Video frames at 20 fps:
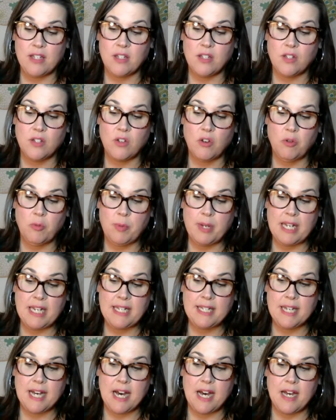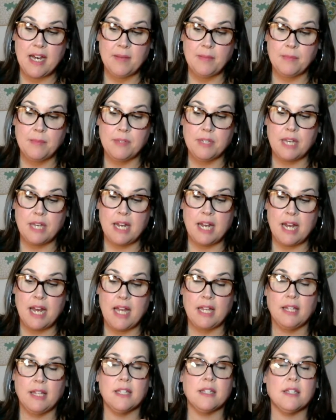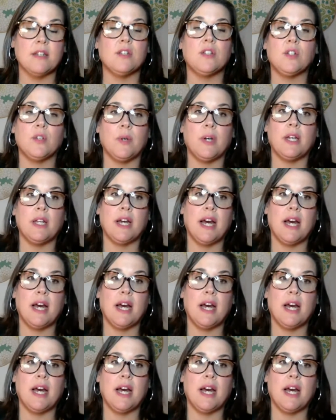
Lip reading: so many times, and I listen to it.